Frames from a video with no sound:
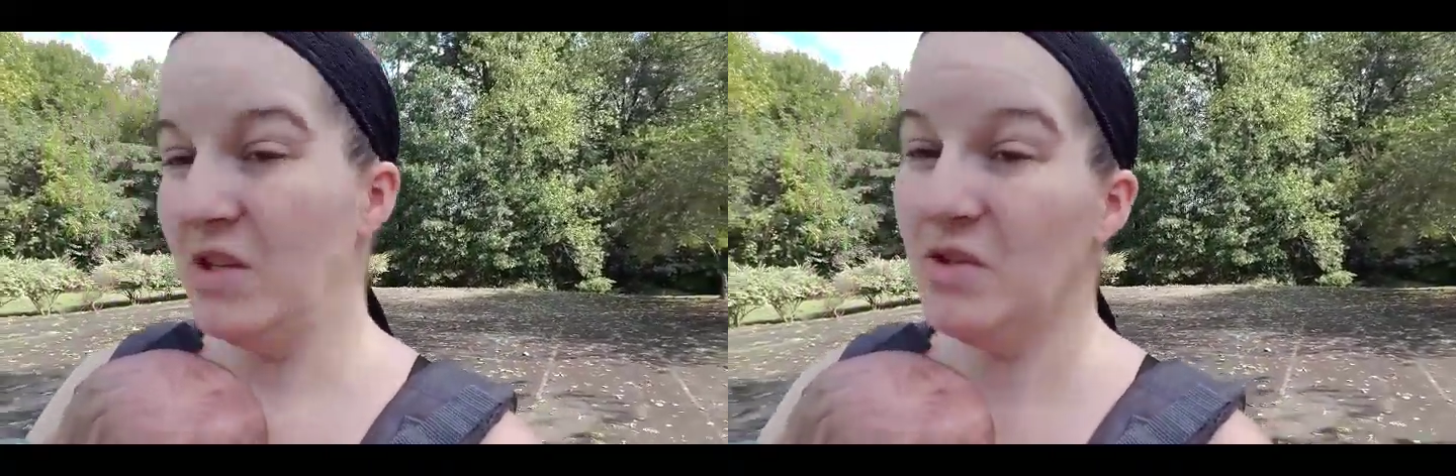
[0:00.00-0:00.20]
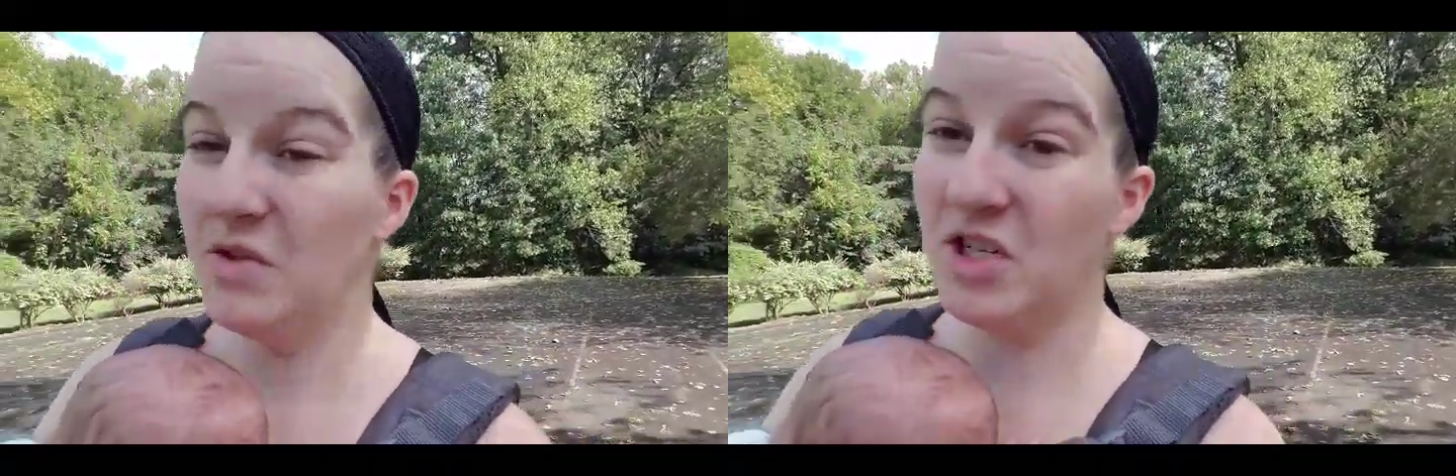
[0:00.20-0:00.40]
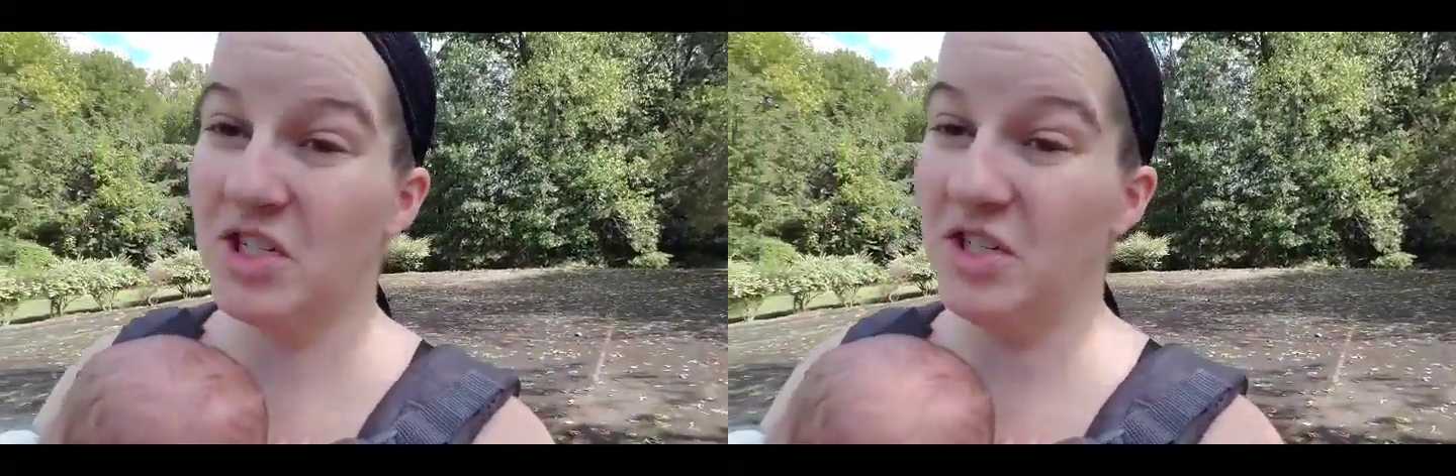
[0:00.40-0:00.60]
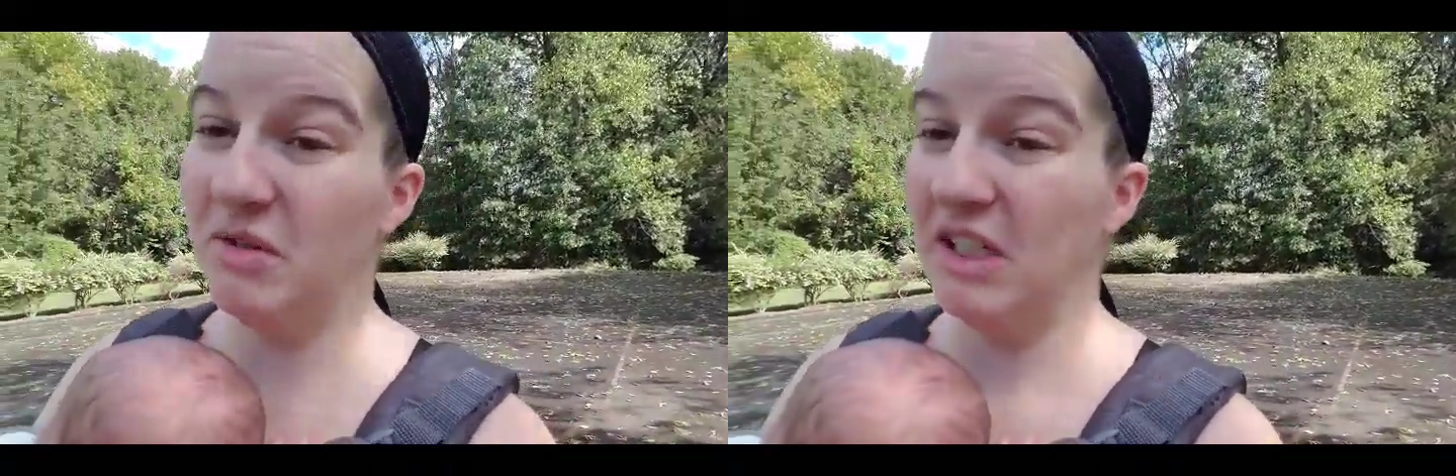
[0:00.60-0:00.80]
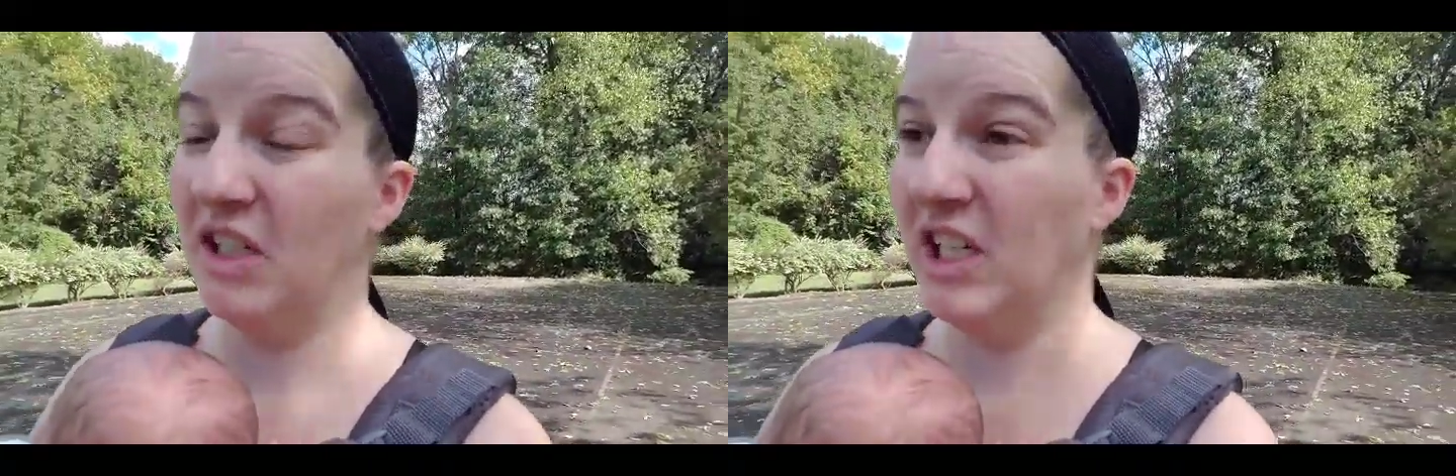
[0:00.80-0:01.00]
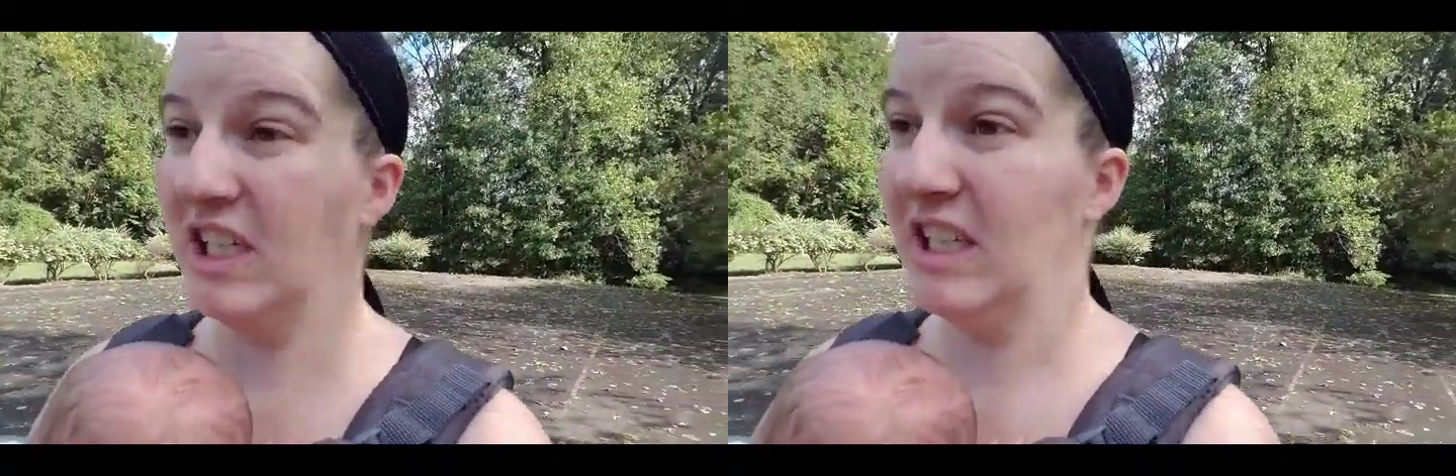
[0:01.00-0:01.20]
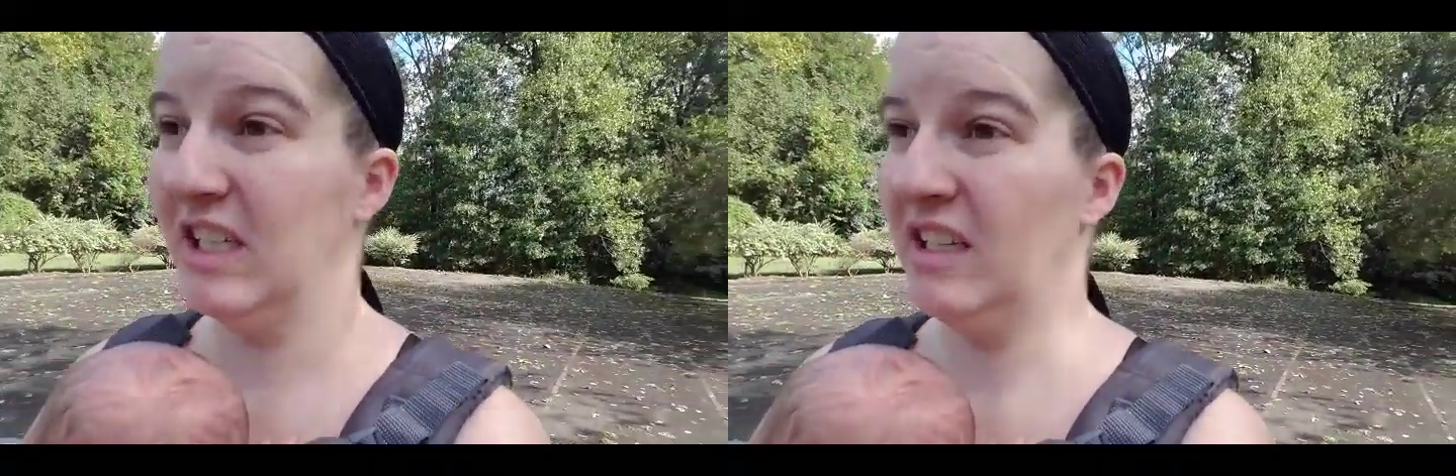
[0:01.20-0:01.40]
so she's doing good.